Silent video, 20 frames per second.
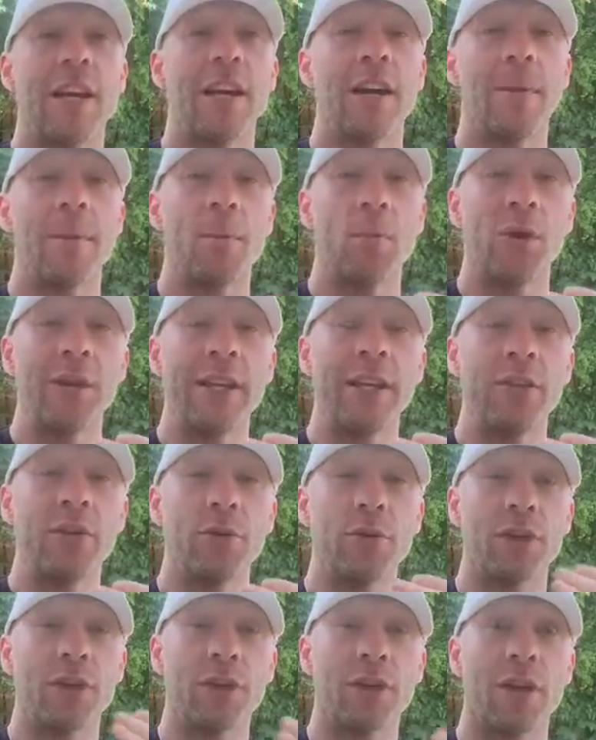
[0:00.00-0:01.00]
And um, when they
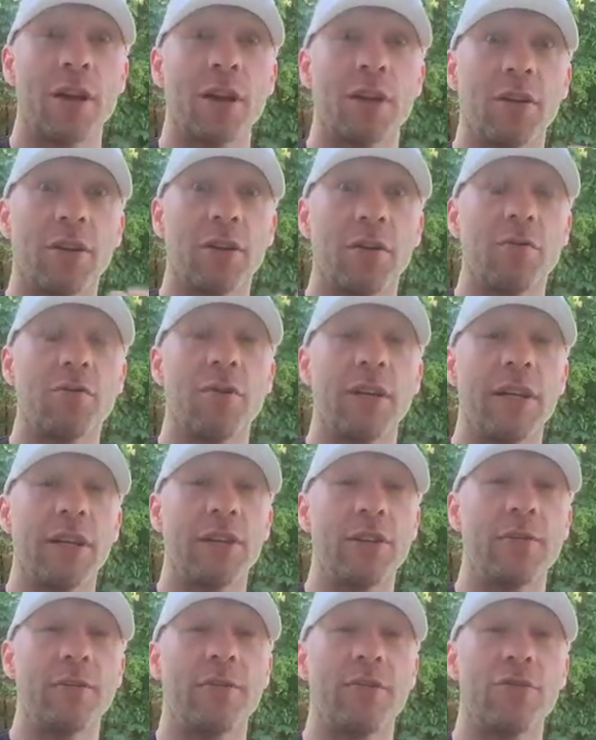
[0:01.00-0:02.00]
do a cycle of really
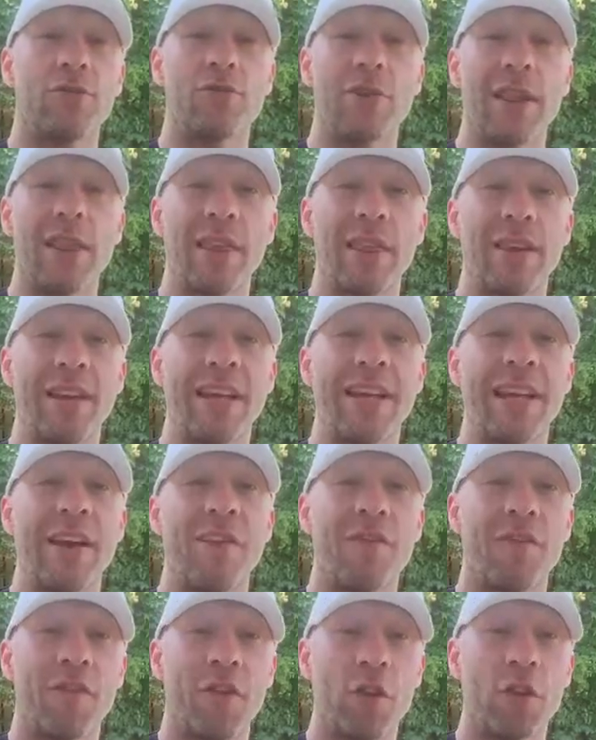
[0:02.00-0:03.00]
strengthening
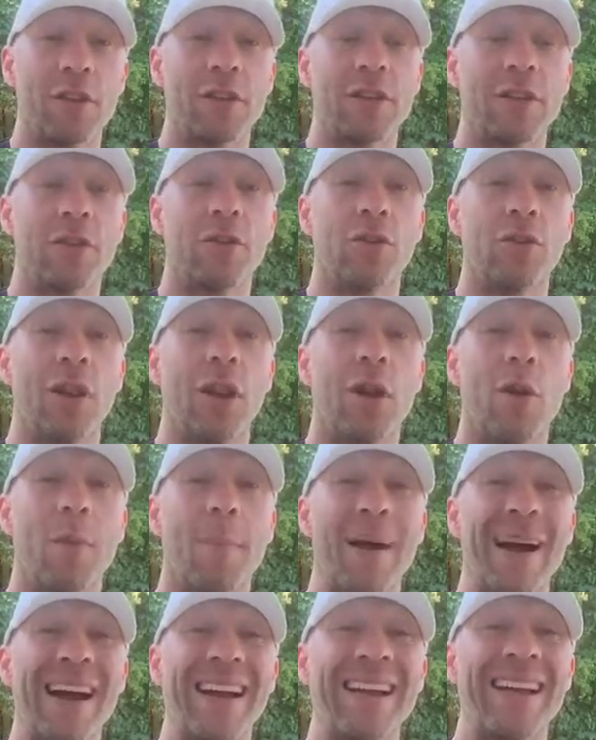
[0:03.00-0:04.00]
and focusing on the lower
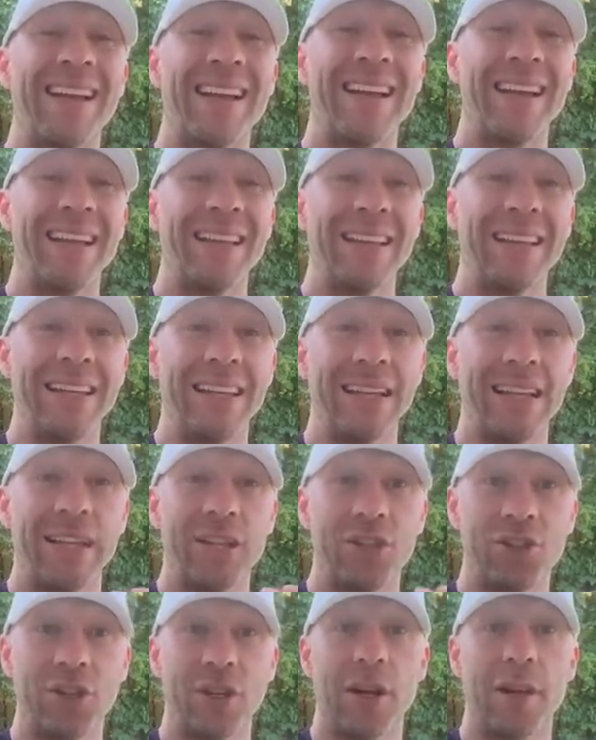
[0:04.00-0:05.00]
back, the
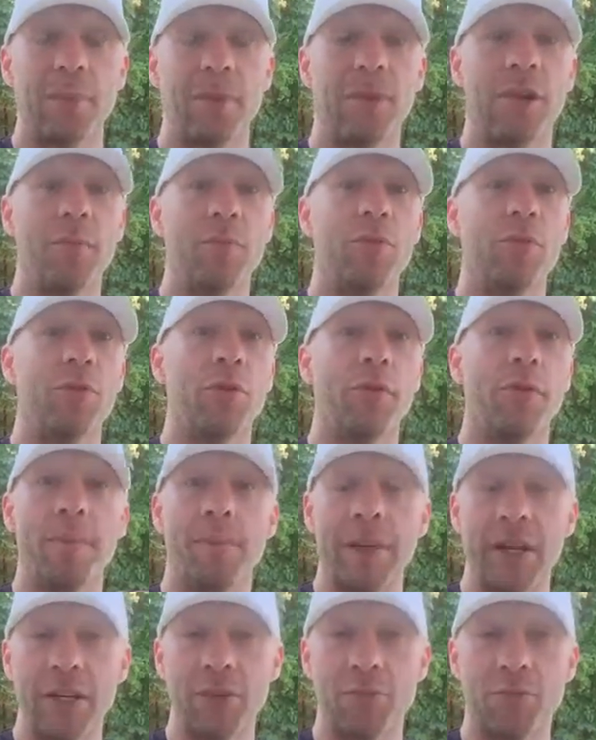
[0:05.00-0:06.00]
chin up can improve, the
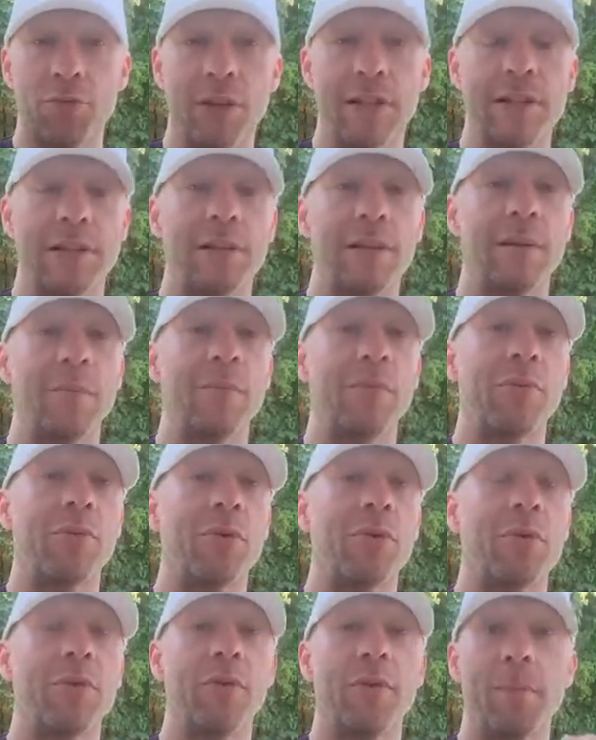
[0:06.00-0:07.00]
bench press can
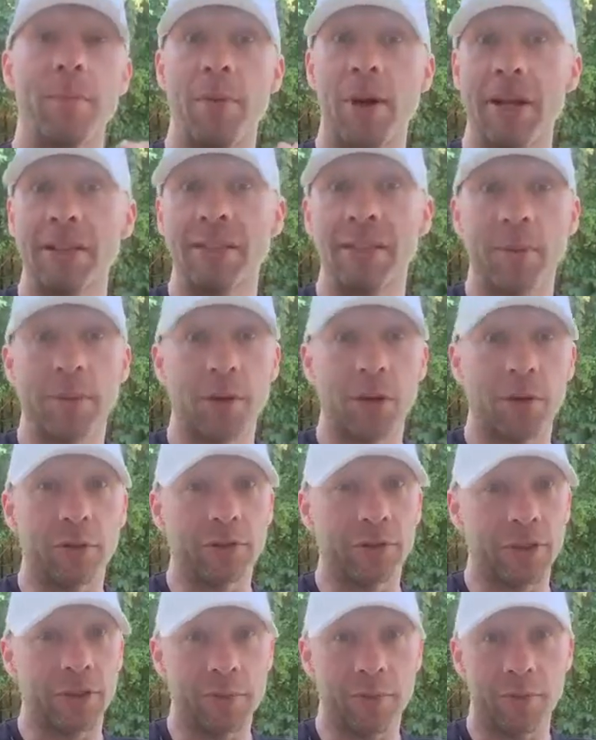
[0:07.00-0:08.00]
improve, the bicep
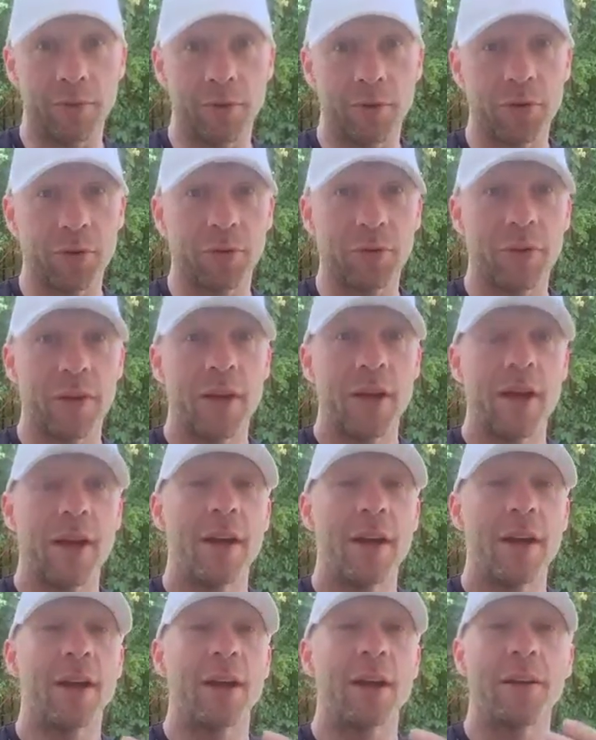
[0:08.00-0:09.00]
curls can improve,
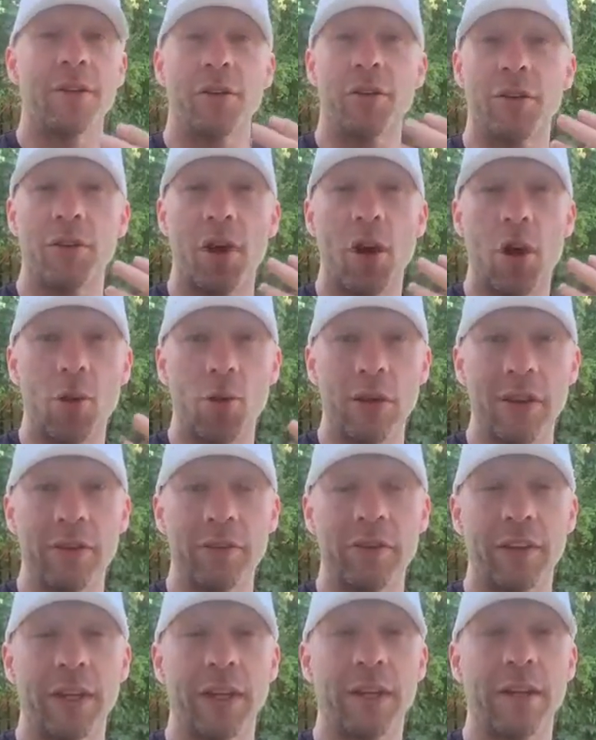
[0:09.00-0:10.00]
uh, your whole
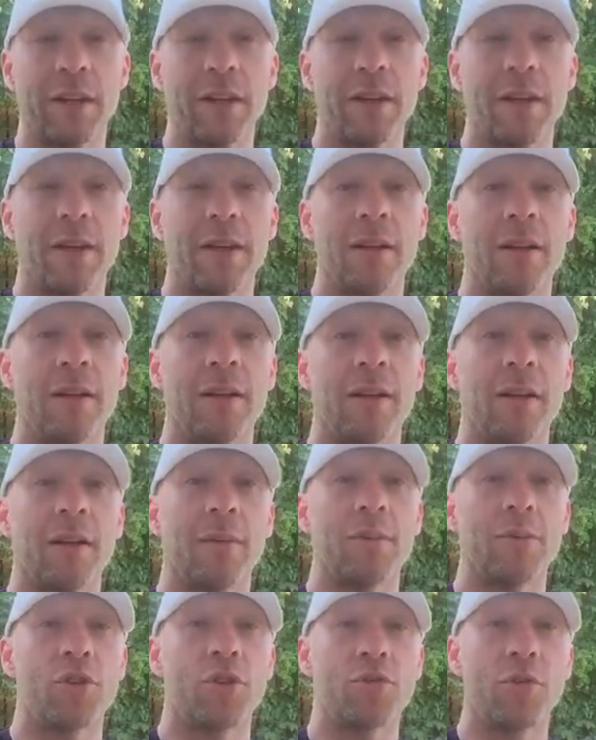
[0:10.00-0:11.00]
lifting
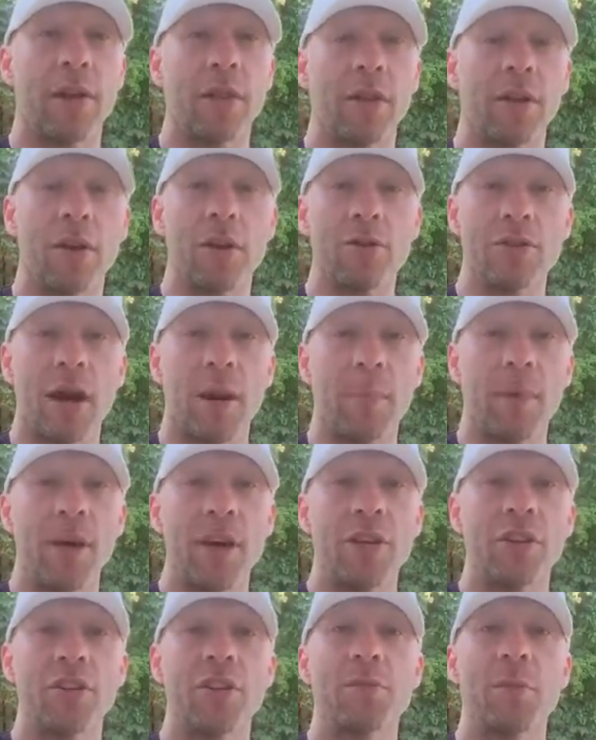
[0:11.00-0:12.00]
um, strength goes up
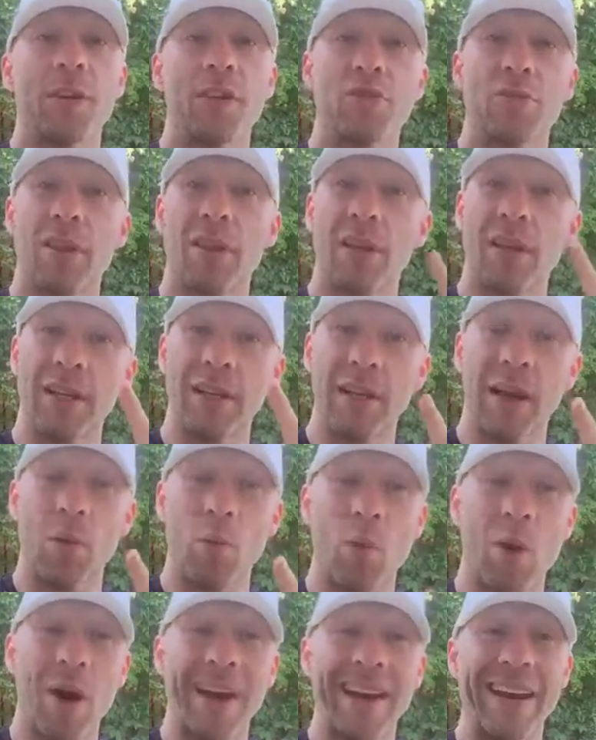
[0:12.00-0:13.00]
just by strengthening that
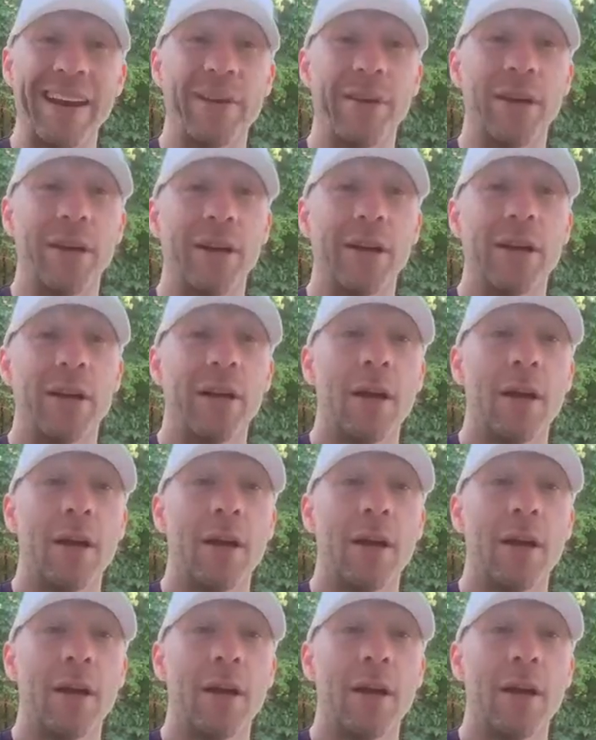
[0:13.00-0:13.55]
one area.